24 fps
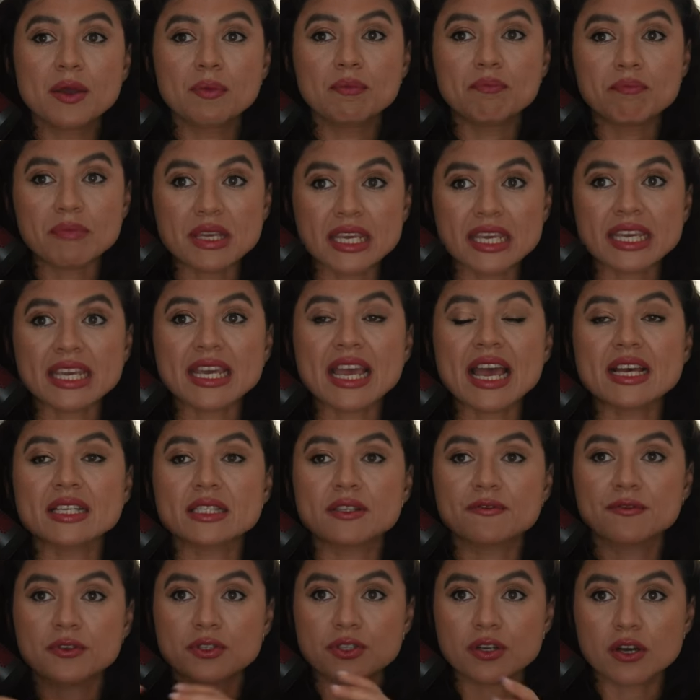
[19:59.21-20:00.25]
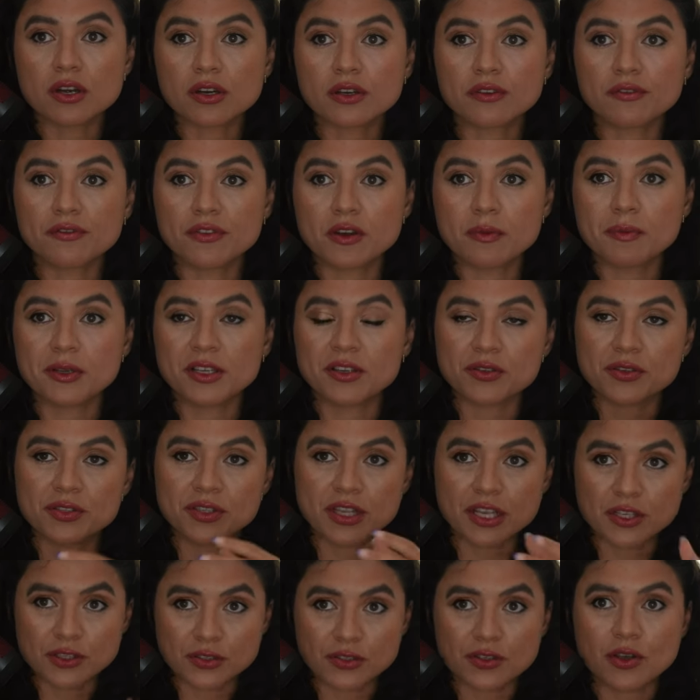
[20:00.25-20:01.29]
me as a photographer because
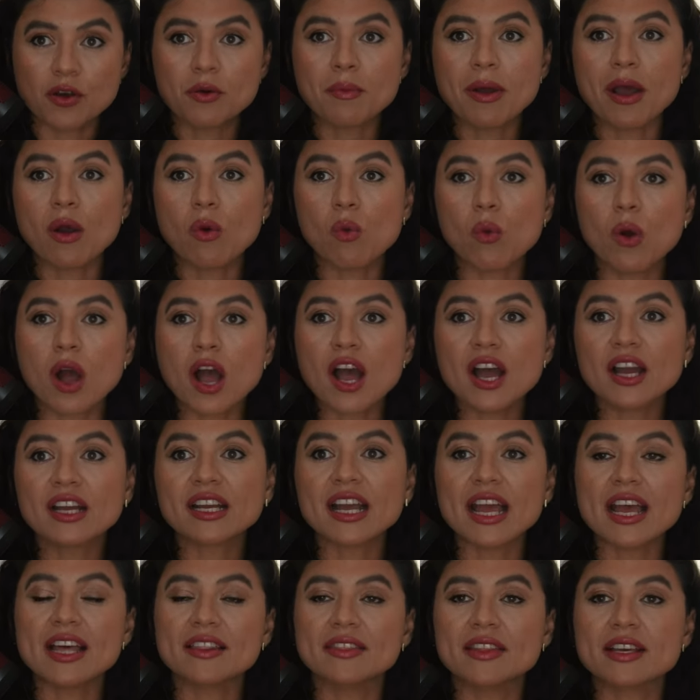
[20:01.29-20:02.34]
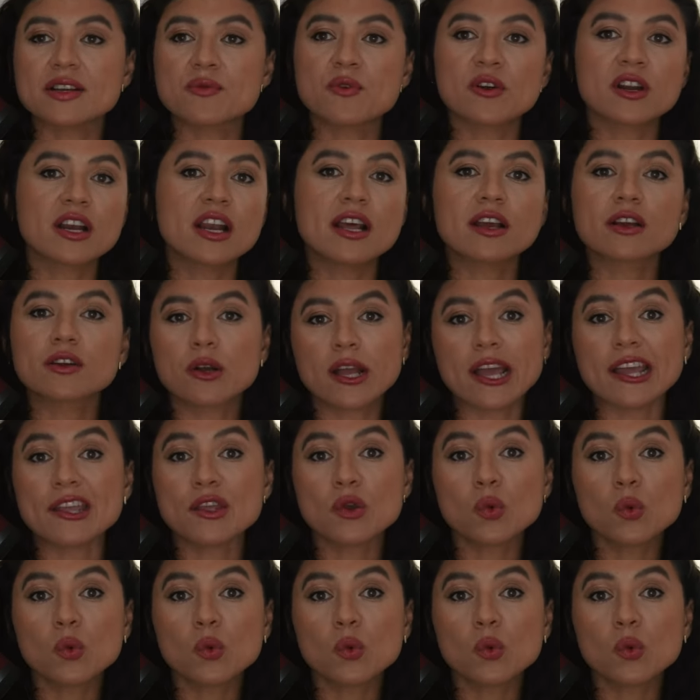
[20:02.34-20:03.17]
they saw my work and they were like, can